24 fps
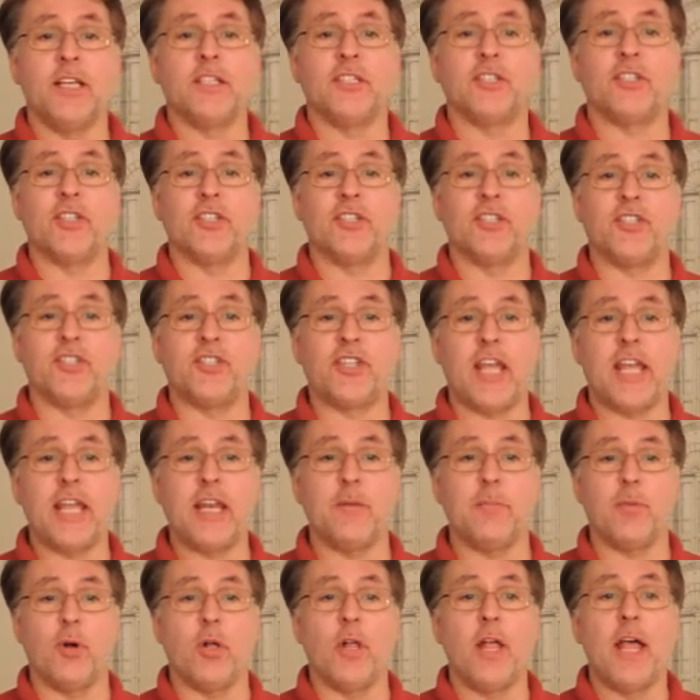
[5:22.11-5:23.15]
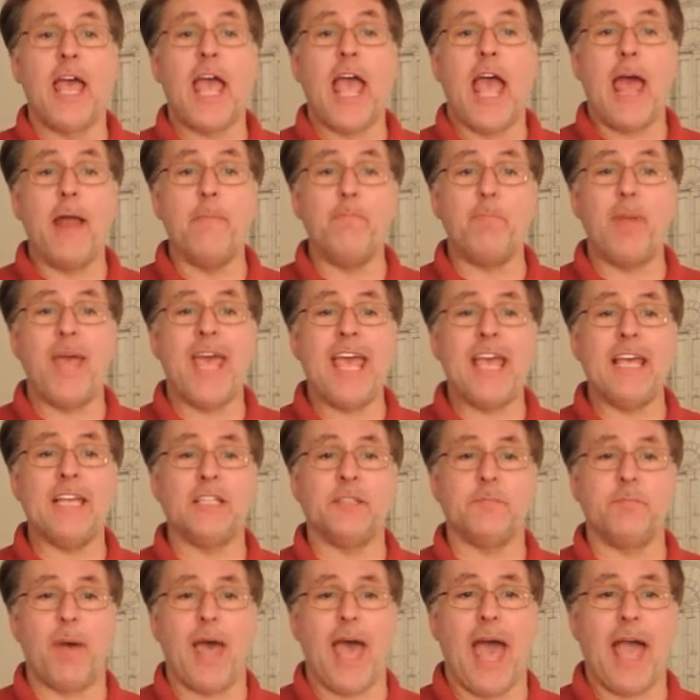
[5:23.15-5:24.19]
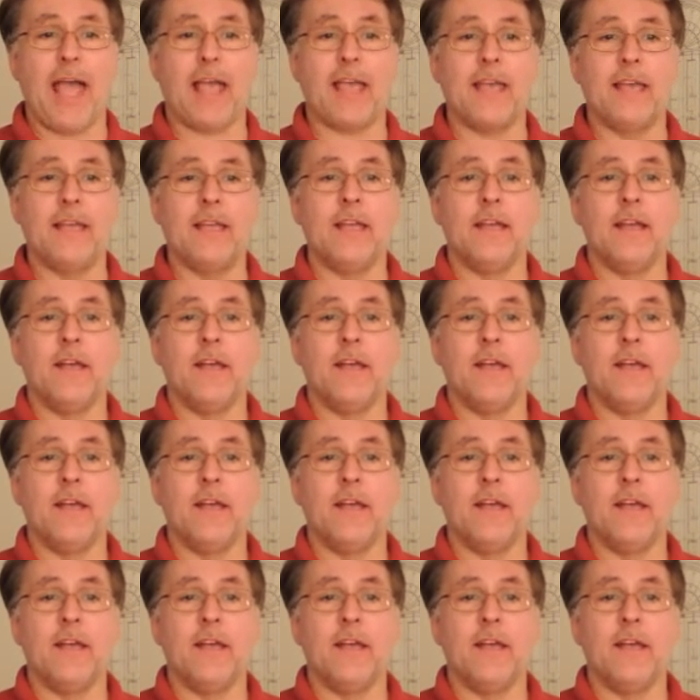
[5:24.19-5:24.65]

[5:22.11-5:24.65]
sustainable, and pays back.